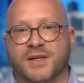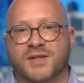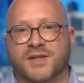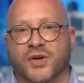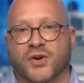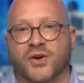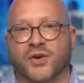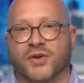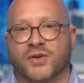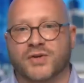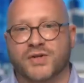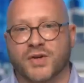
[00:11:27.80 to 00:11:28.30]

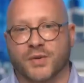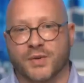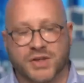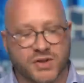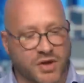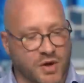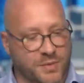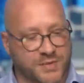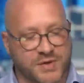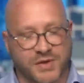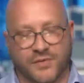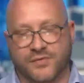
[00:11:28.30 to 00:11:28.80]
So, so in
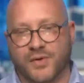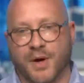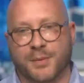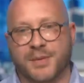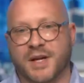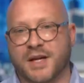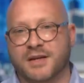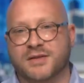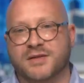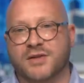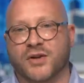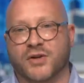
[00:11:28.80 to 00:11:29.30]
terms of, I
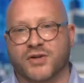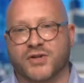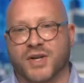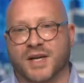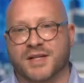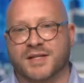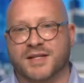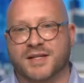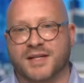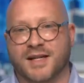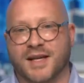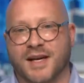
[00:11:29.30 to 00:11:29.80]
mean, it's not
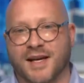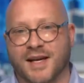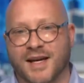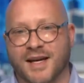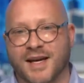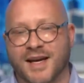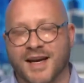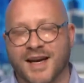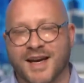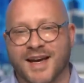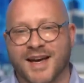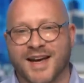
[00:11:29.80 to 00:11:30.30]
just the,
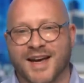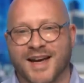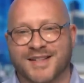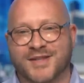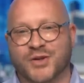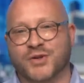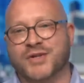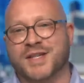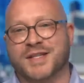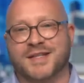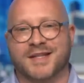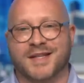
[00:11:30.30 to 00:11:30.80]
it's
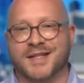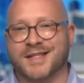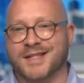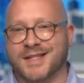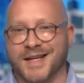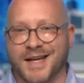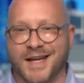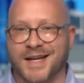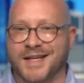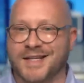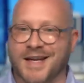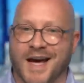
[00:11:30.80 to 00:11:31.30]
not just the
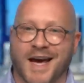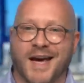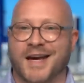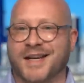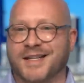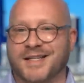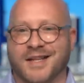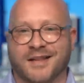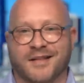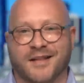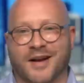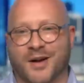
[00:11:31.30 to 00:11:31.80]
sitting
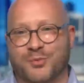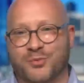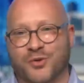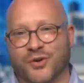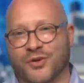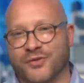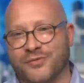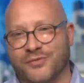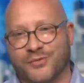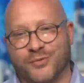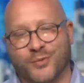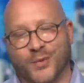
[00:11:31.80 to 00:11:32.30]
days and the number
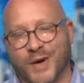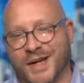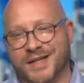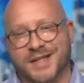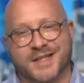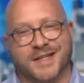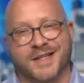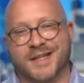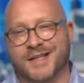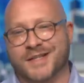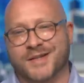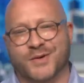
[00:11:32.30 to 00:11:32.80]
of
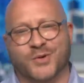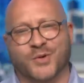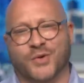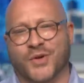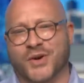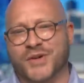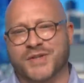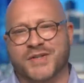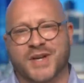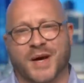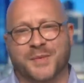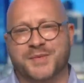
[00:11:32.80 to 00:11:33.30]
witnesses and all
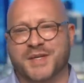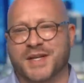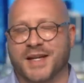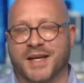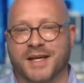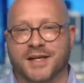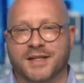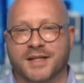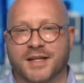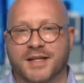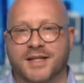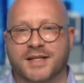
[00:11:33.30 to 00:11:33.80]
those types of
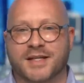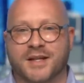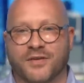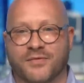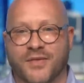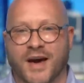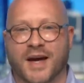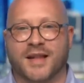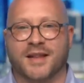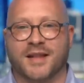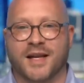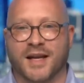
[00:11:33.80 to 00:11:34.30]
things. It's the
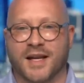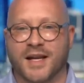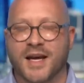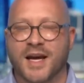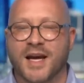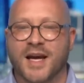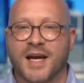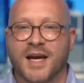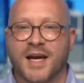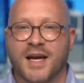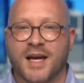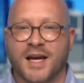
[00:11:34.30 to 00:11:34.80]
fact that
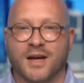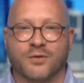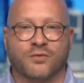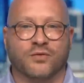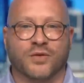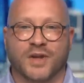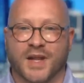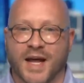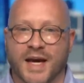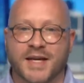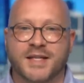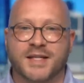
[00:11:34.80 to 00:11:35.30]
it
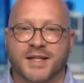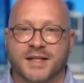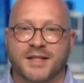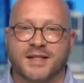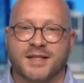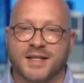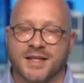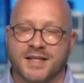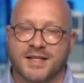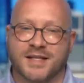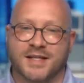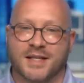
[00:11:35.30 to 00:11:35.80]
related
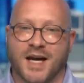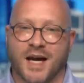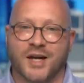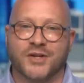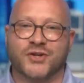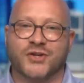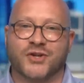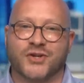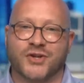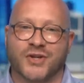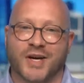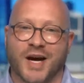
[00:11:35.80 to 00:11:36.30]
to
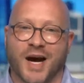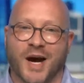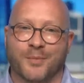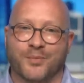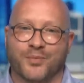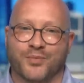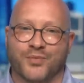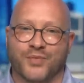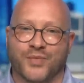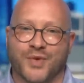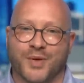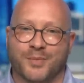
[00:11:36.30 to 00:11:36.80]
such
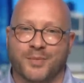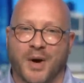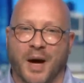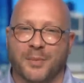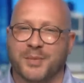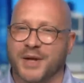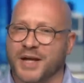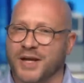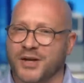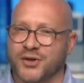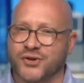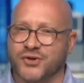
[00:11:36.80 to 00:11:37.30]
um,
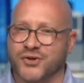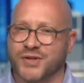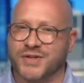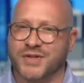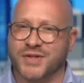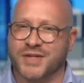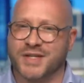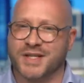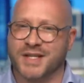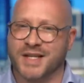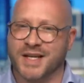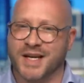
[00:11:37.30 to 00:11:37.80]
public
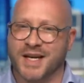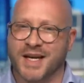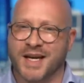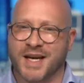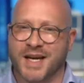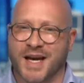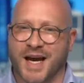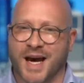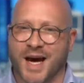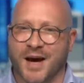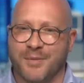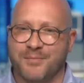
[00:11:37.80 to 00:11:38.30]
interest
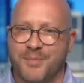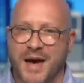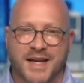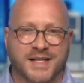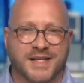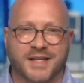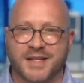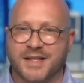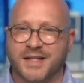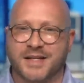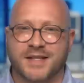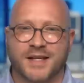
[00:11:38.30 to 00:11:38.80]
uh,
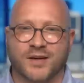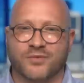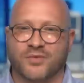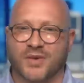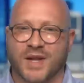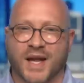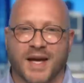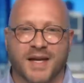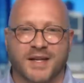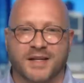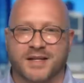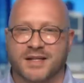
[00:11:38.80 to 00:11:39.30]
matters. It
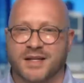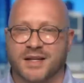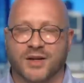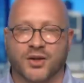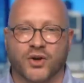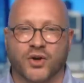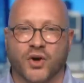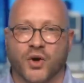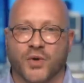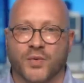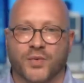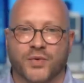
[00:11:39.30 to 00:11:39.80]
related to,
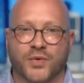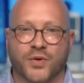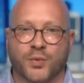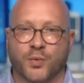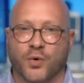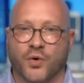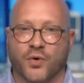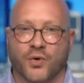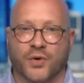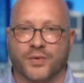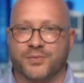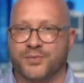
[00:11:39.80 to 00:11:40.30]
you know, the
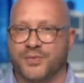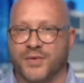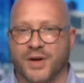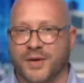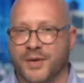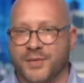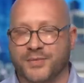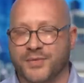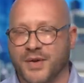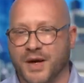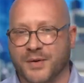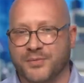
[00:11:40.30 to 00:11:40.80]
war,
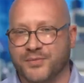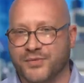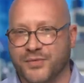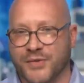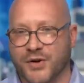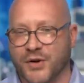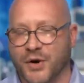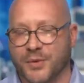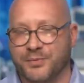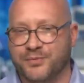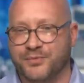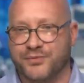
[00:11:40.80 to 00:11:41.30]
uh, the,
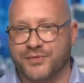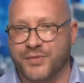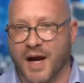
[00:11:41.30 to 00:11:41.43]
you know.